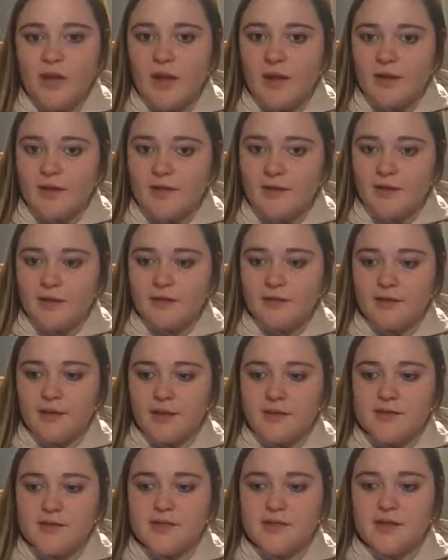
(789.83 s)
I think
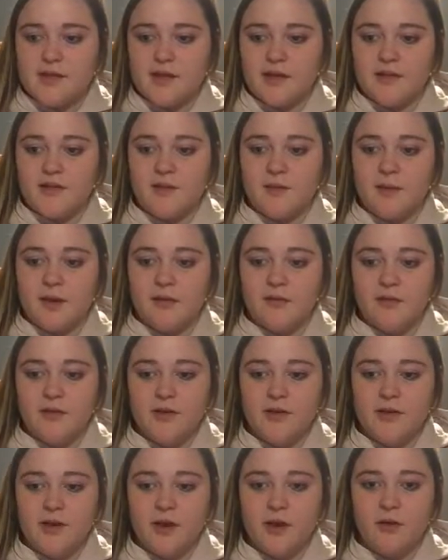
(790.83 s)
that's the end of my
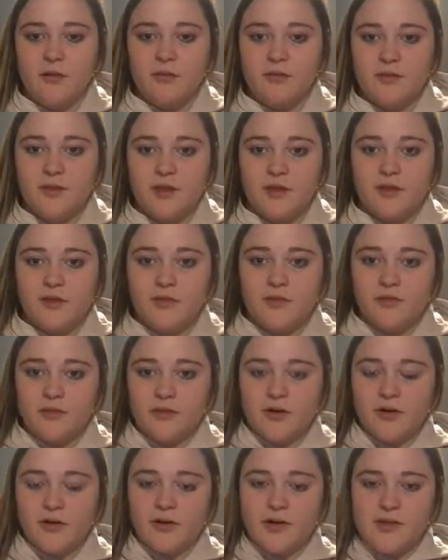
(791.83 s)
video. Thank you
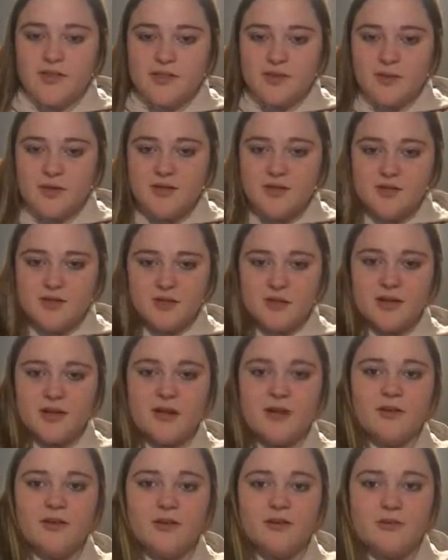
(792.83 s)
for a great semester, and
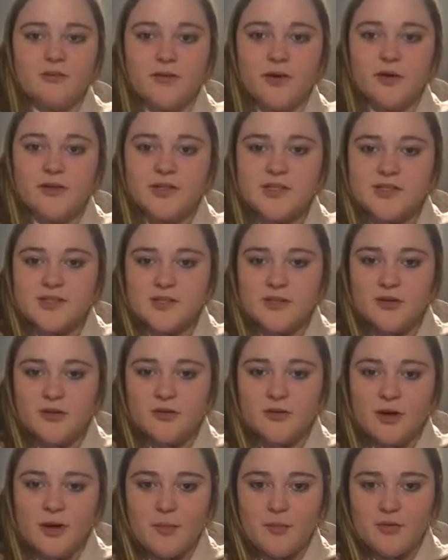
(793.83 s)
I look forward to
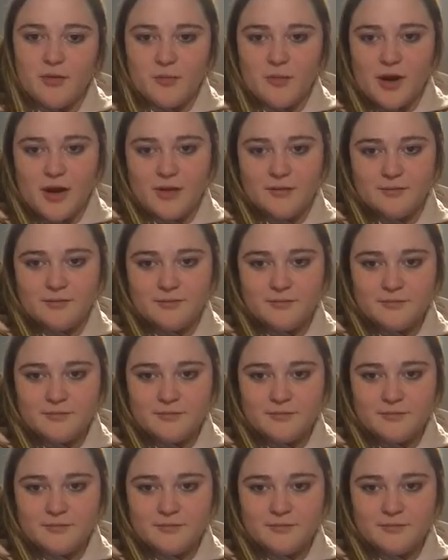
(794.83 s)
seeing you at Bluemont.